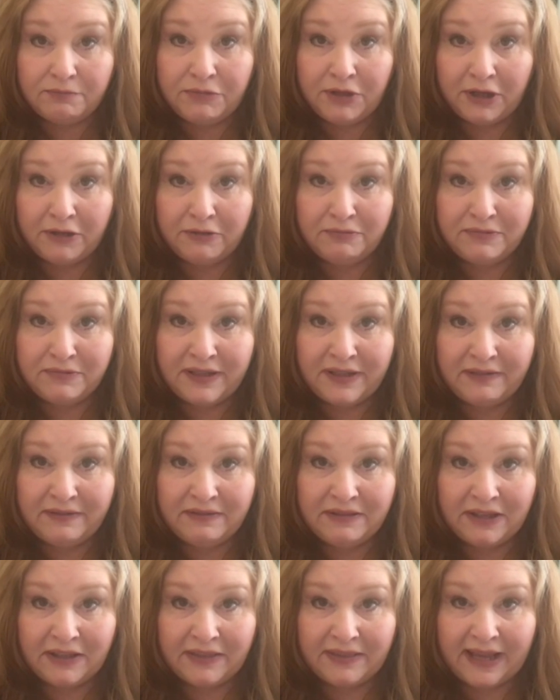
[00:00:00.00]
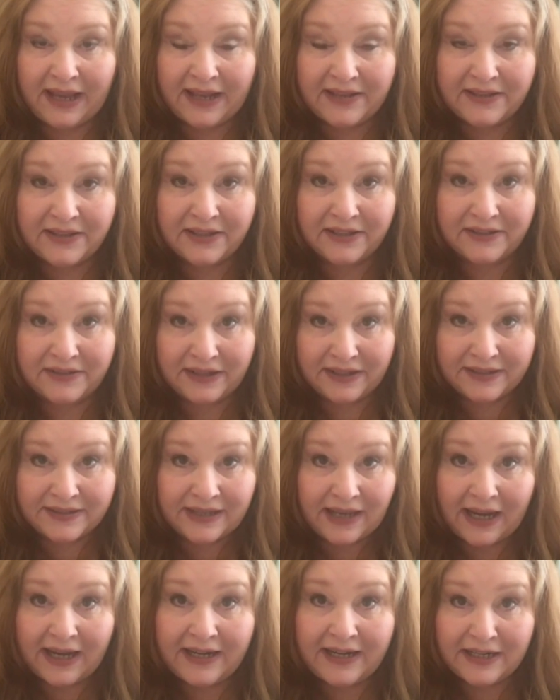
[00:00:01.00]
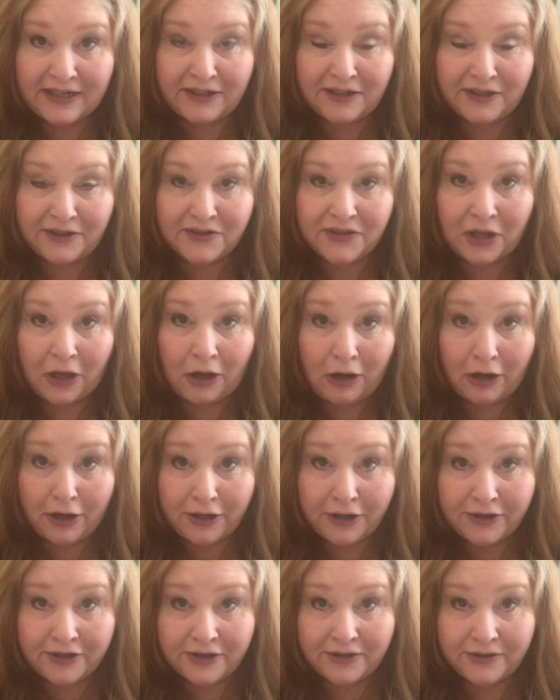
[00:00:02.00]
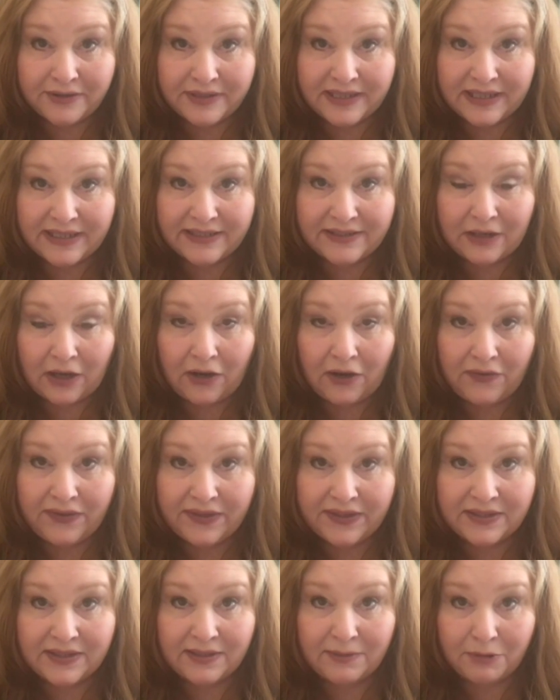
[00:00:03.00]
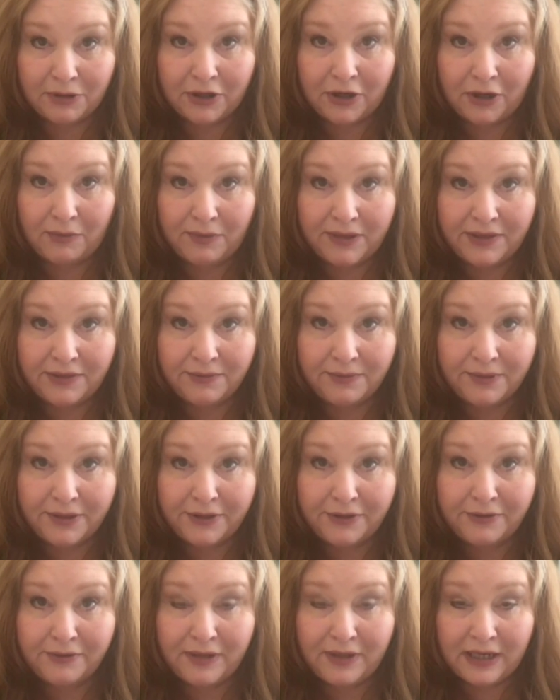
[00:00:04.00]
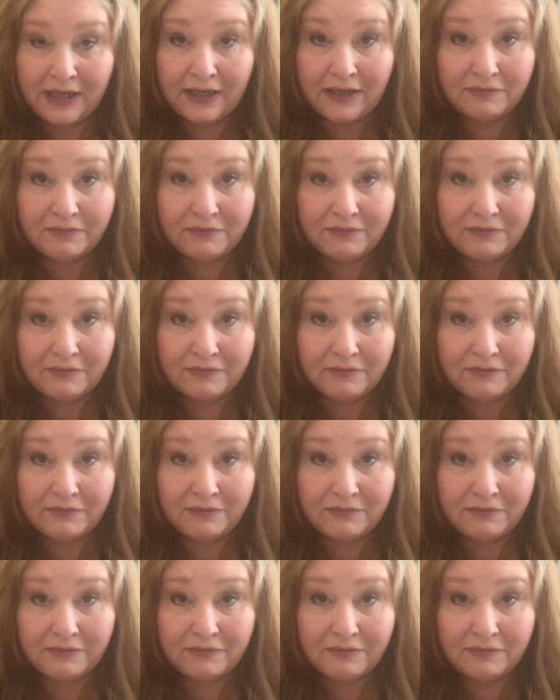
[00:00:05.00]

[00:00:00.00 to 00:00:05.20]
That's the exciting news. The hard news is all this that we're going through.